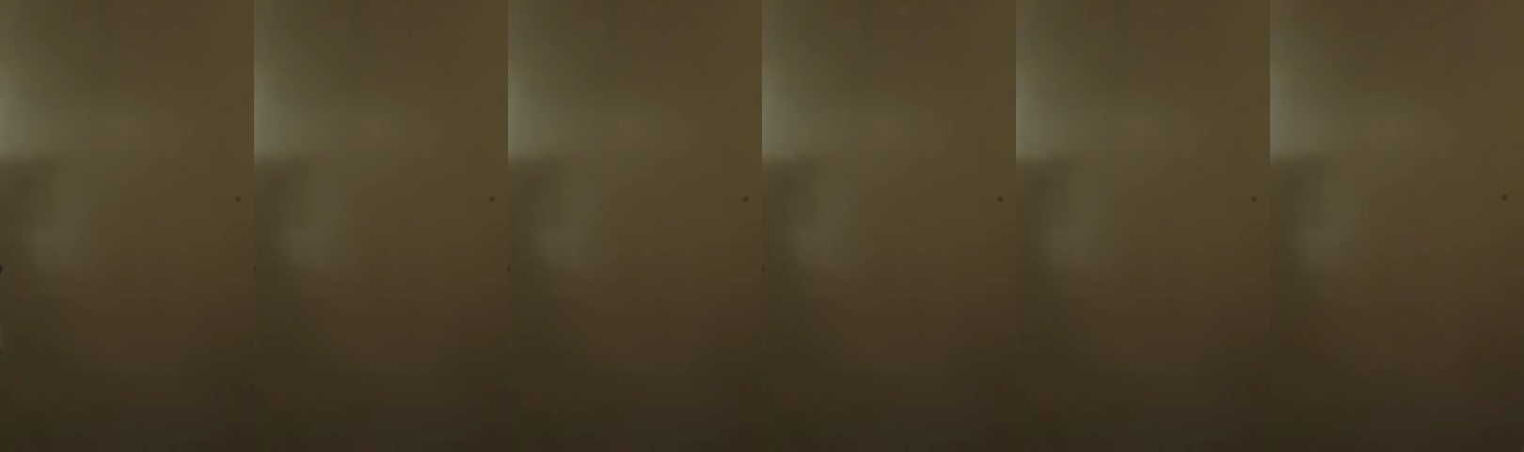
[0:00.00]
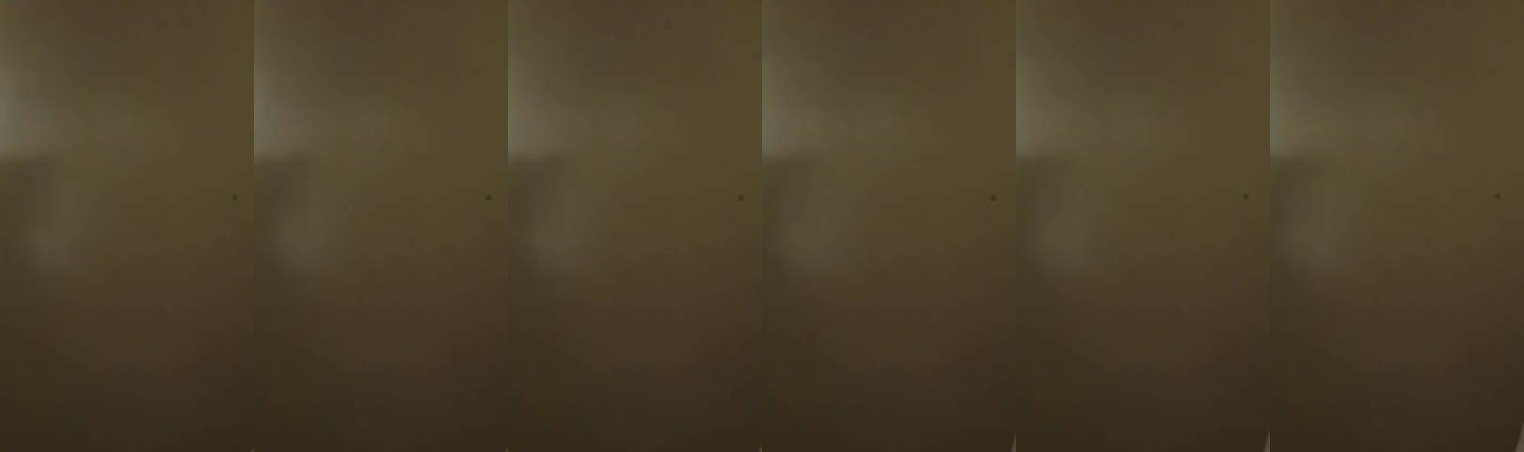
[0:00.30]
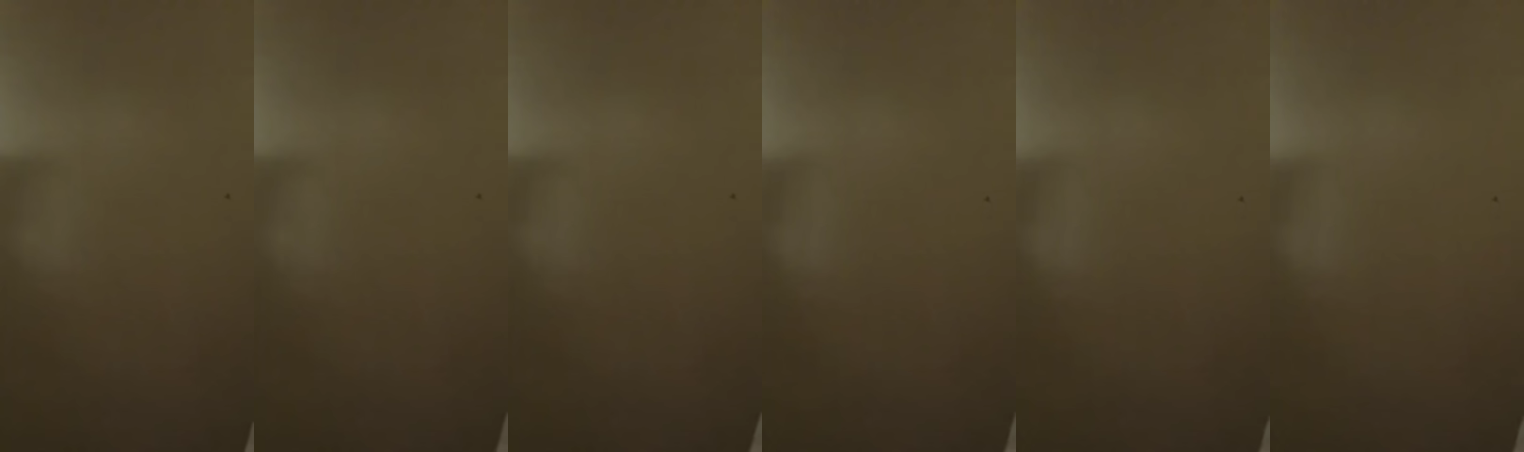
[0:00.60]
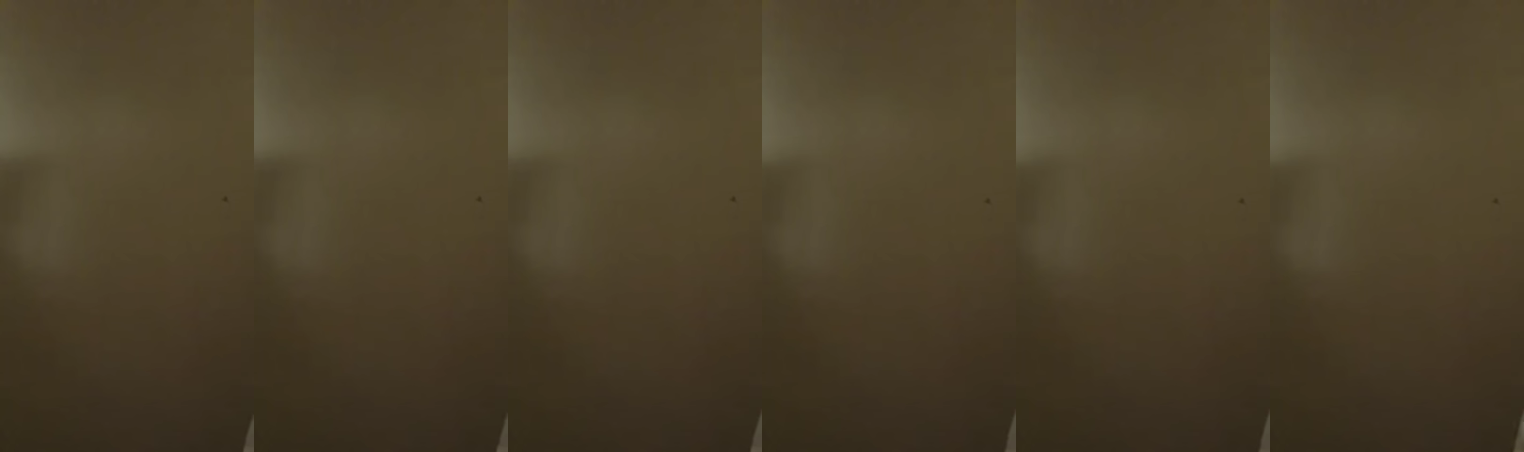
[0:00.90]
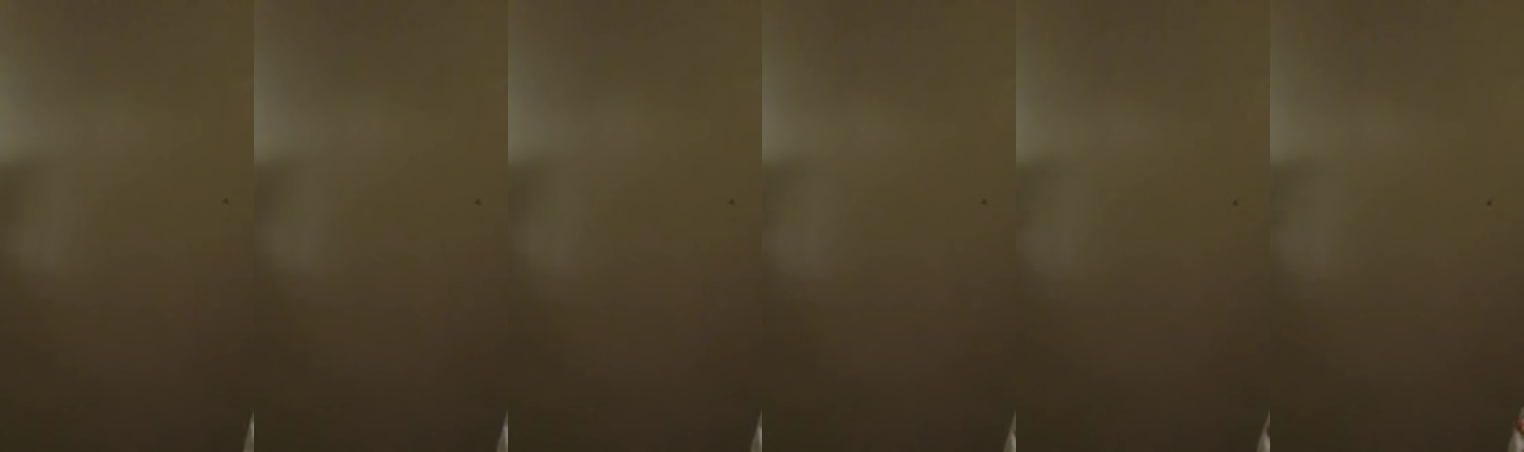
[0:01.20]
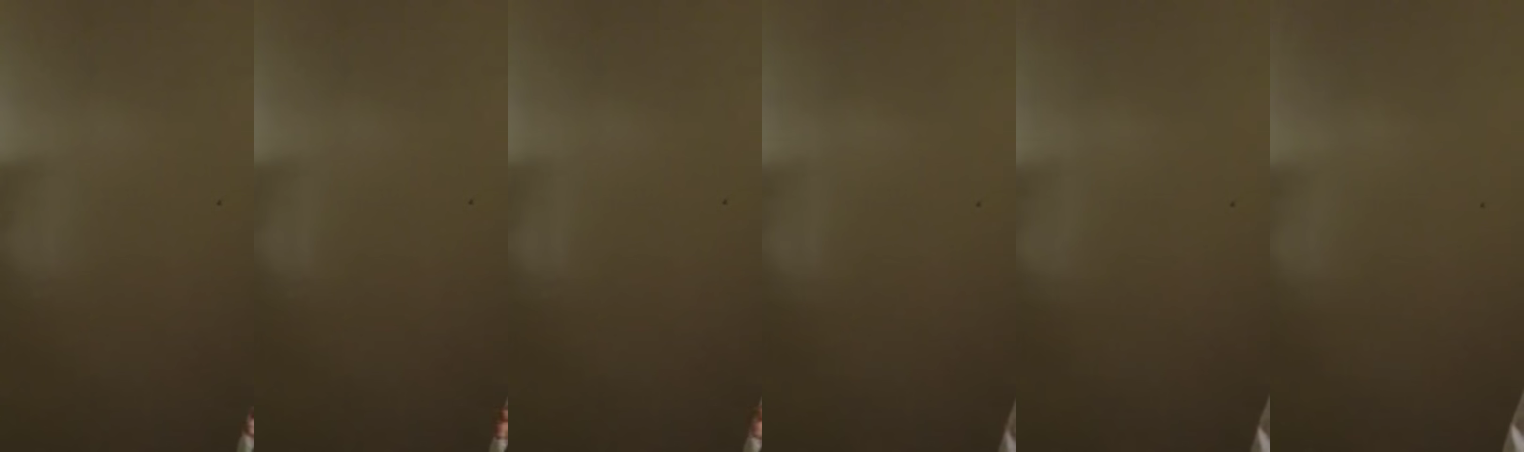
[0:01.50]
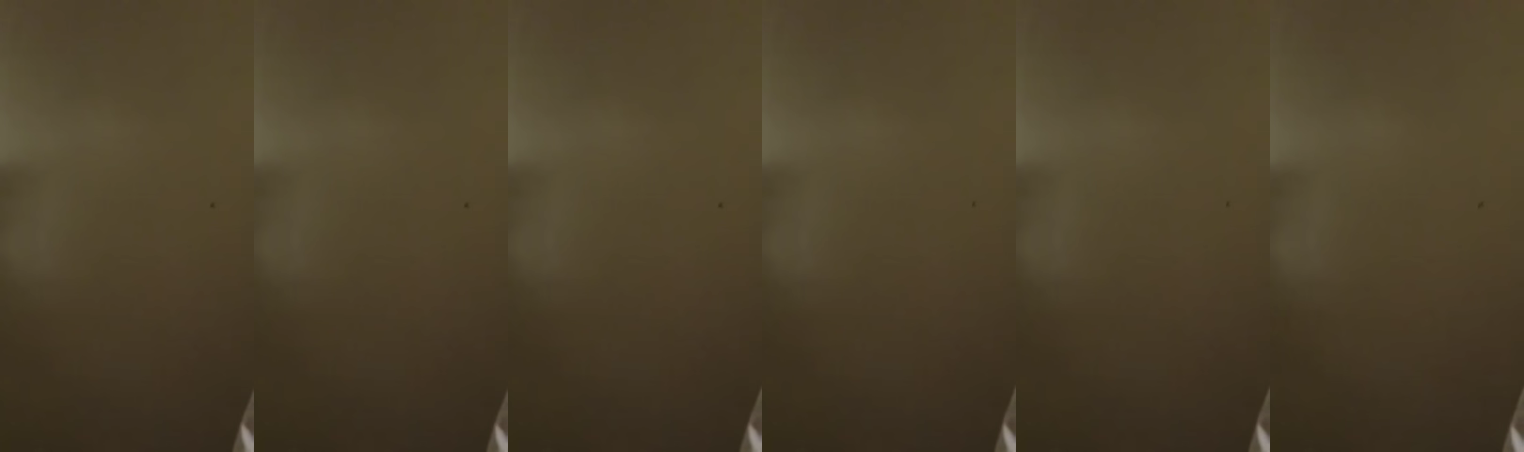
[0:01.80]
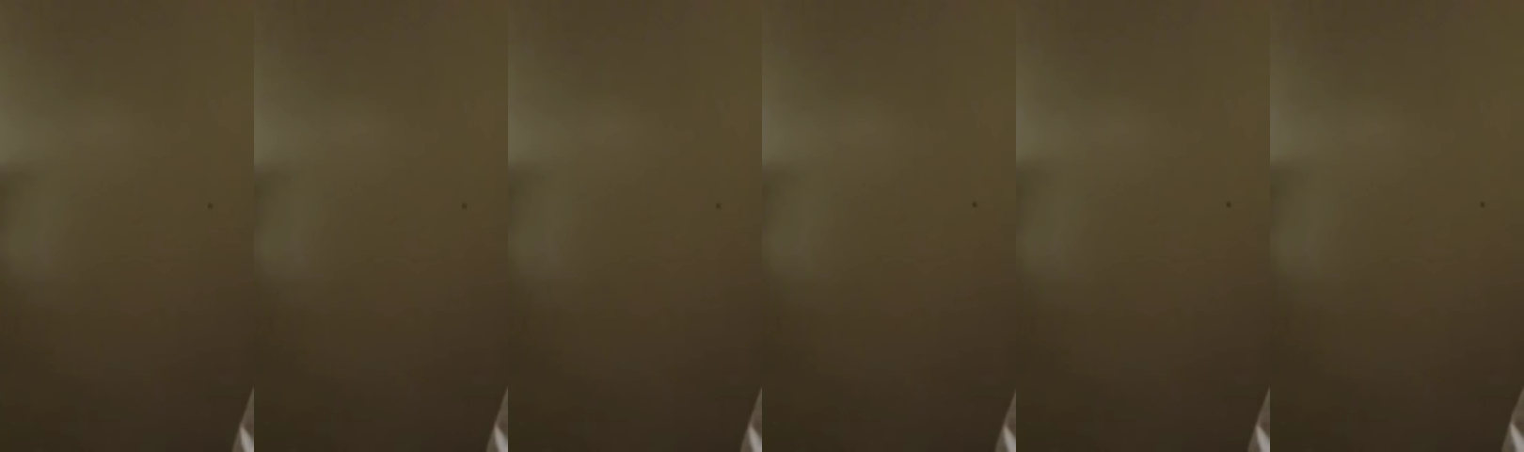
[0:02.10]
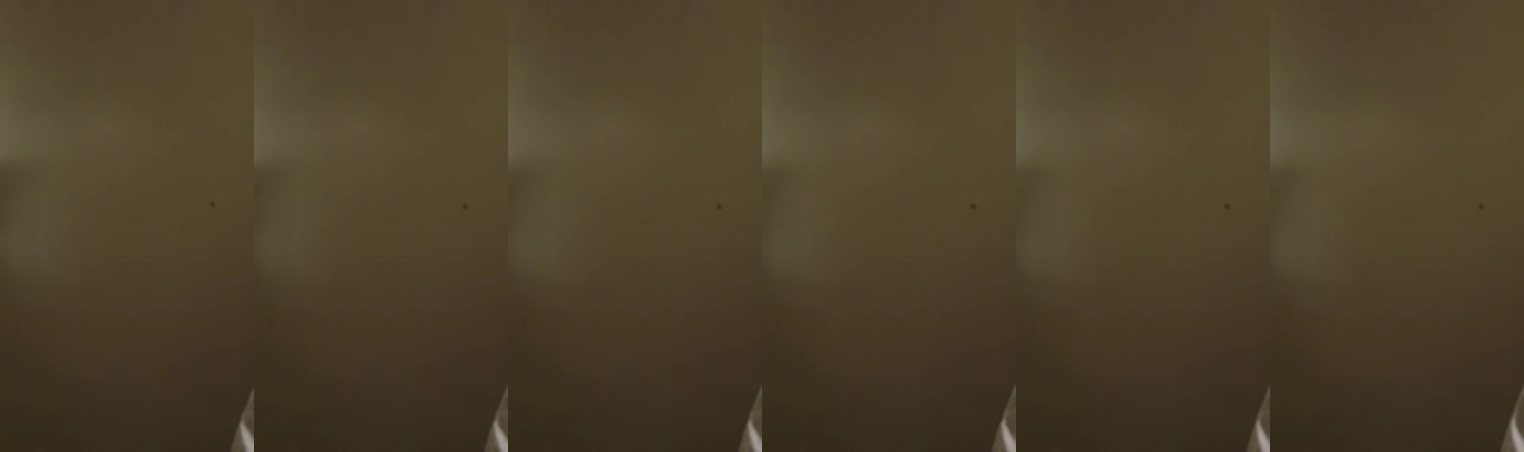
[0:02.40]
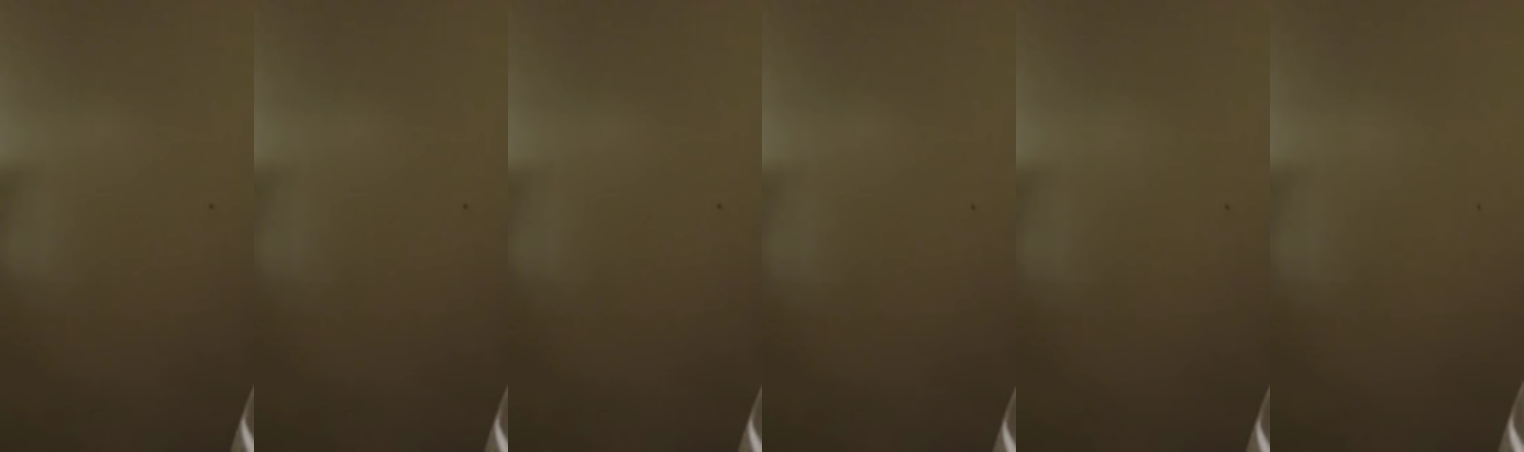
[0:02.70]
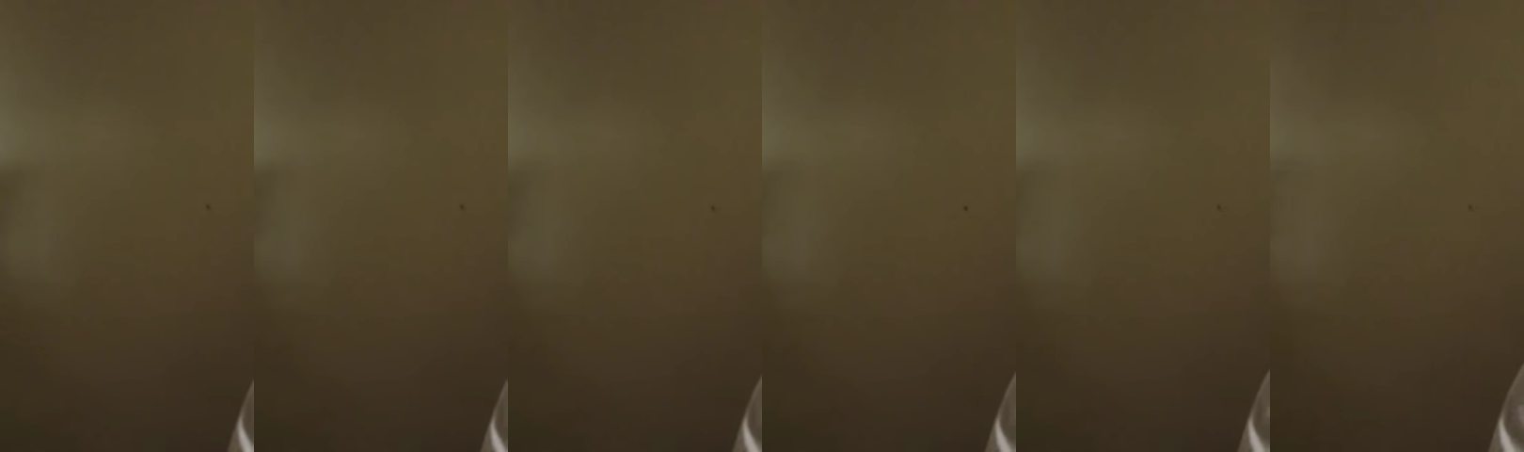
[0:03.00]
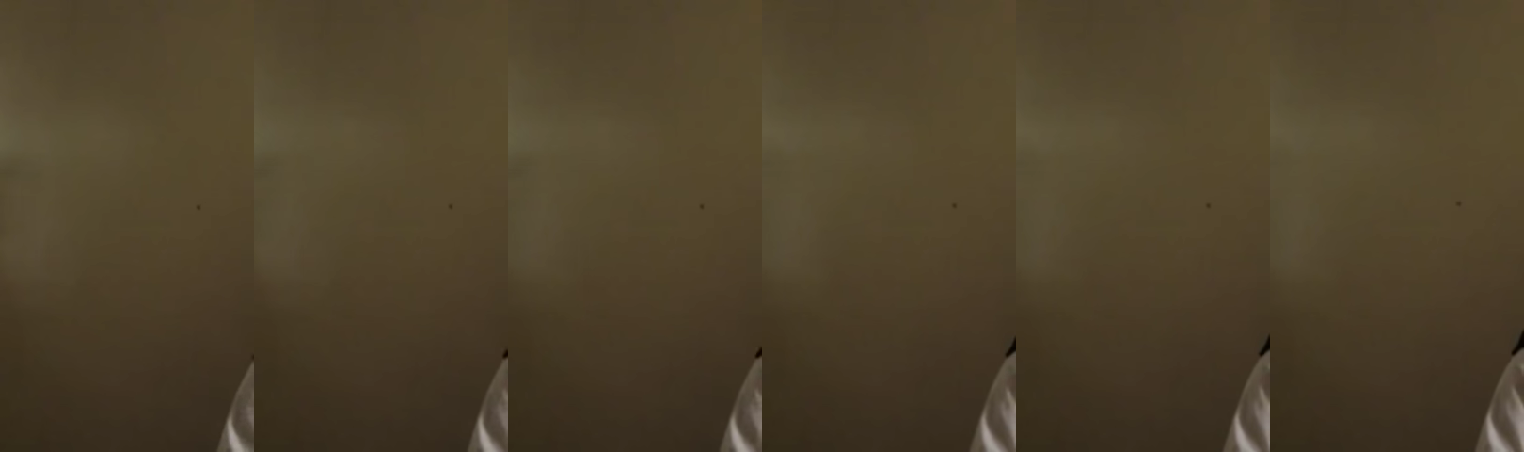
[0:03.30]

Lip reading: No face is visible, so there are no lips to read.